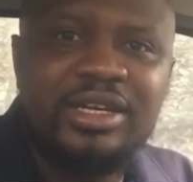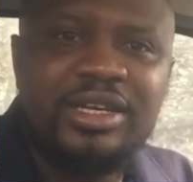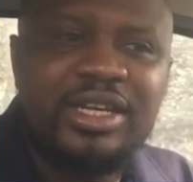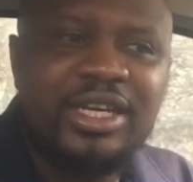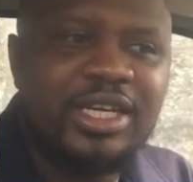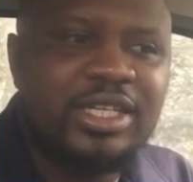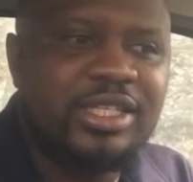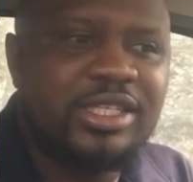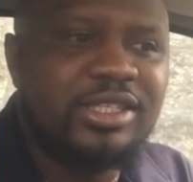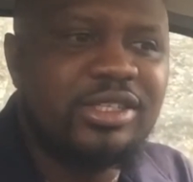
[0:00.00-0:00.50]

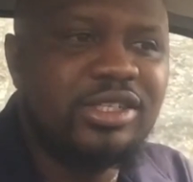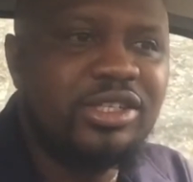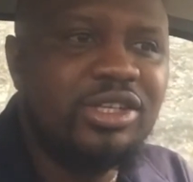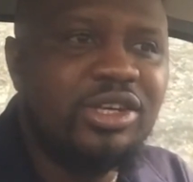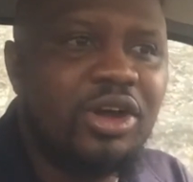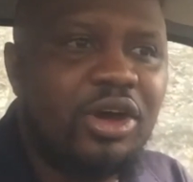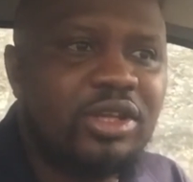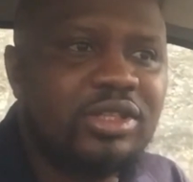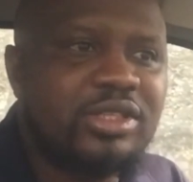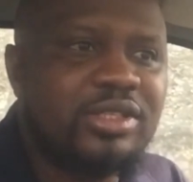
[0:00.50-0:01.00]
It's
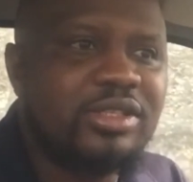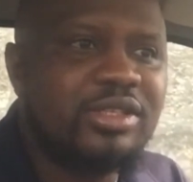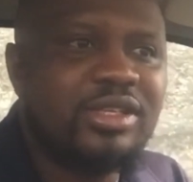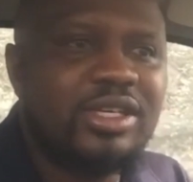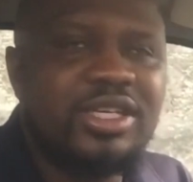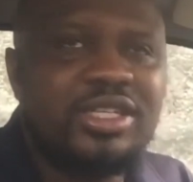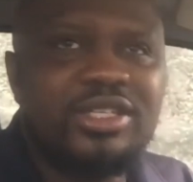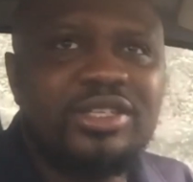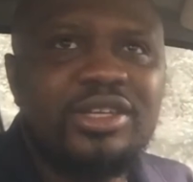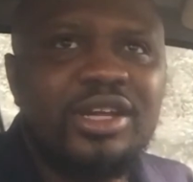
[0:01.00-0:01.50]
not
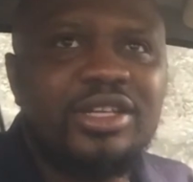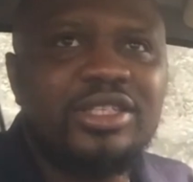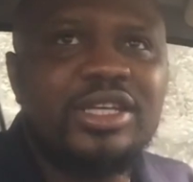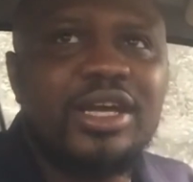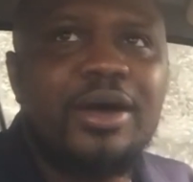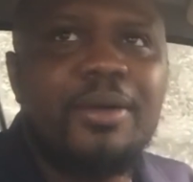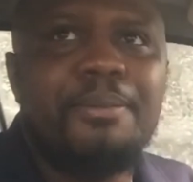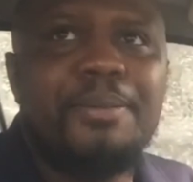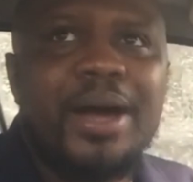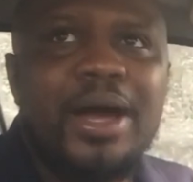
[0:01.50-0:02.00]

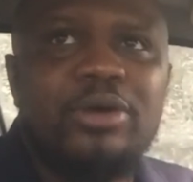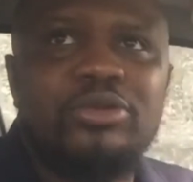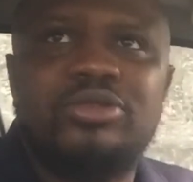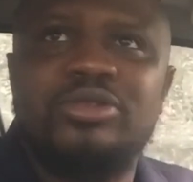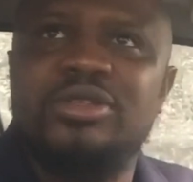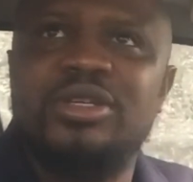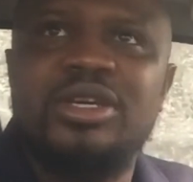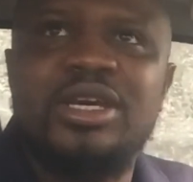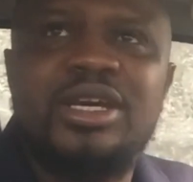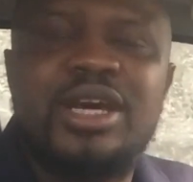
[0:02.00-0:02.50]

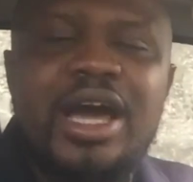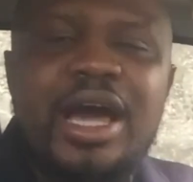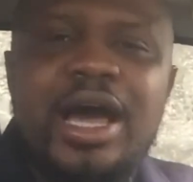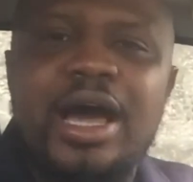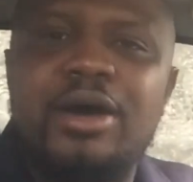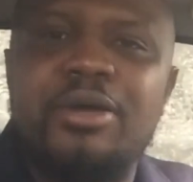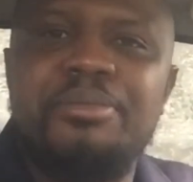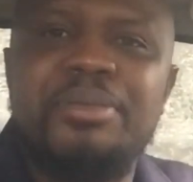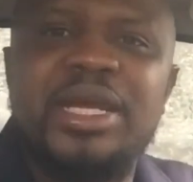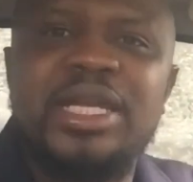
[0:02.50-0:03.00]
about
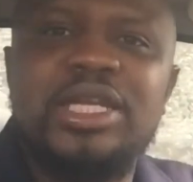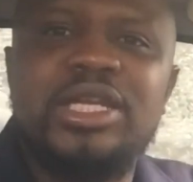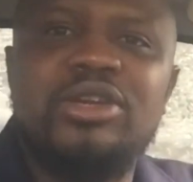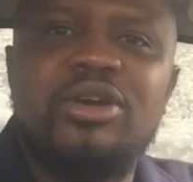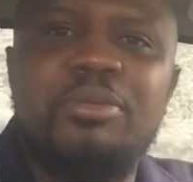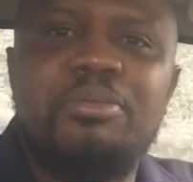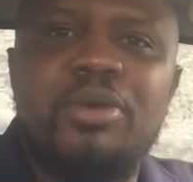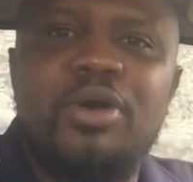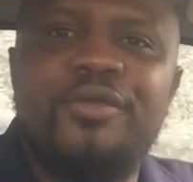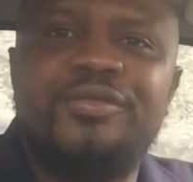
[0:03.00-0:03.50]
how many
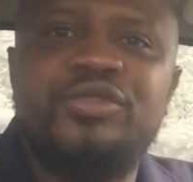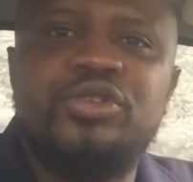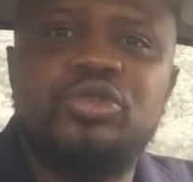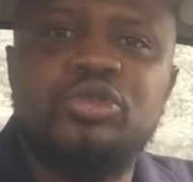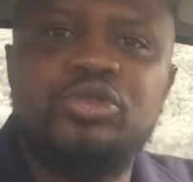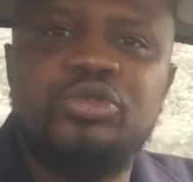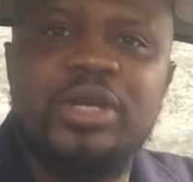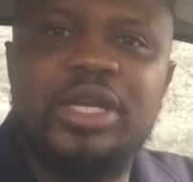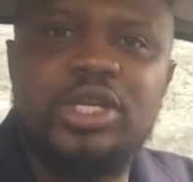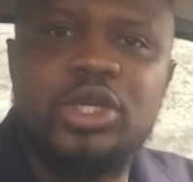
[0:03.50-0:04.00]
number of
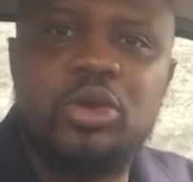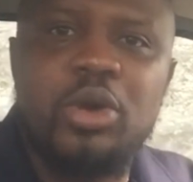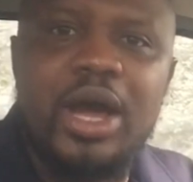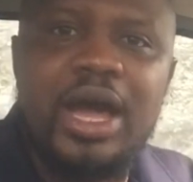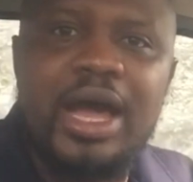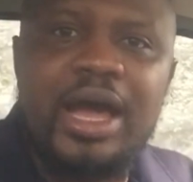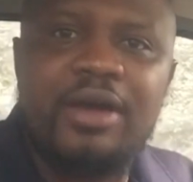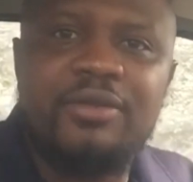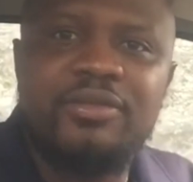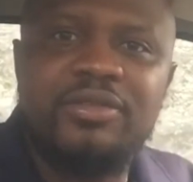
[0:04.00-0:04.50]
children you
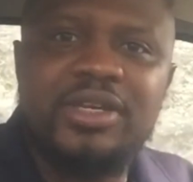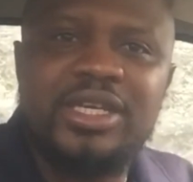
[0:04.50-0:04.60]
have.